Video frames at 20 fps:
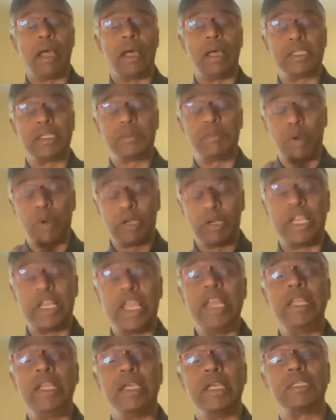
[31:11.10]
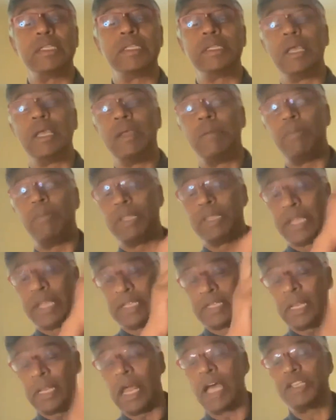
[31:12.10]
spontaneous, but
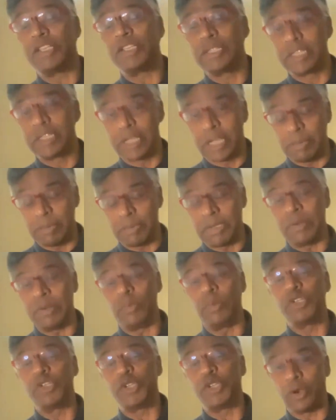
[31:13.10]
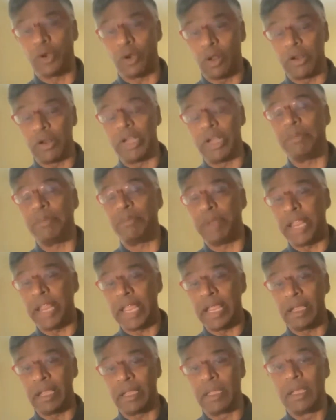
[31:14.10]
there's a larger script in which you're already
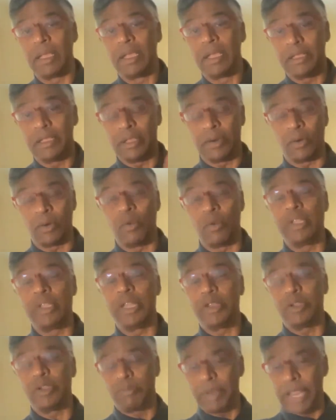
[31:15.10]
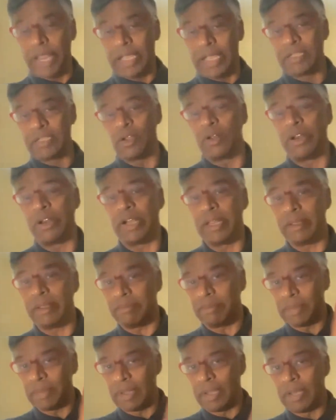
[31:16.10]
playing, the role that you're playing is
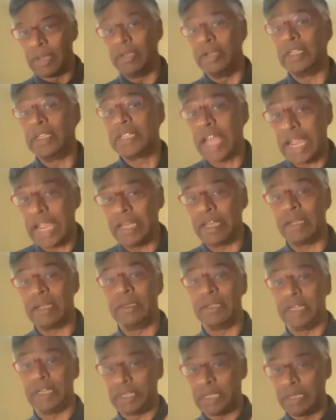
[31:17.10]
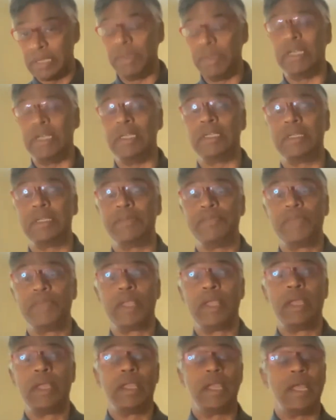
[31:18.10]
already decided and determined.
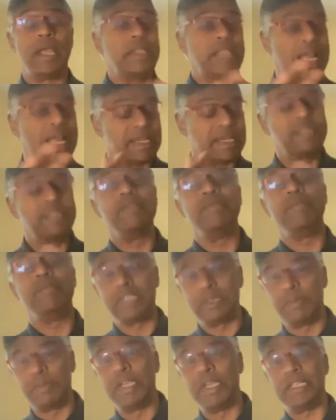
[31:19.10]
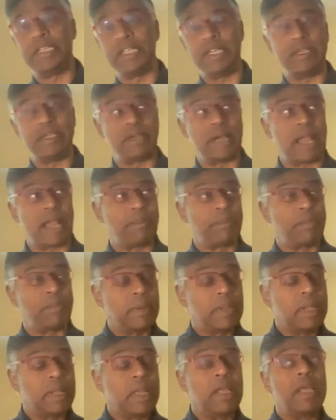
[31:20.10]
Yeah, that is the visibility trap.
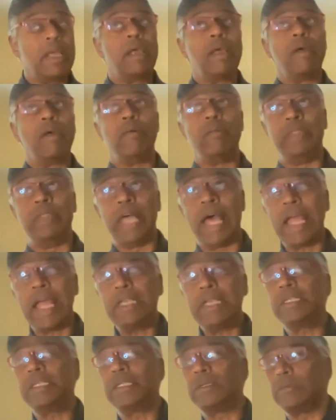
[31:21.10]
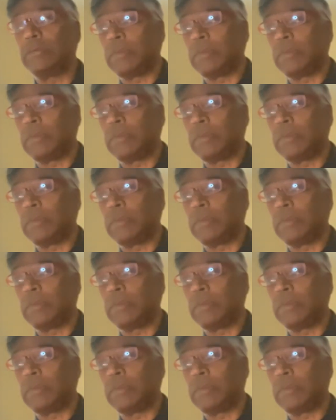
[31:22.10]
That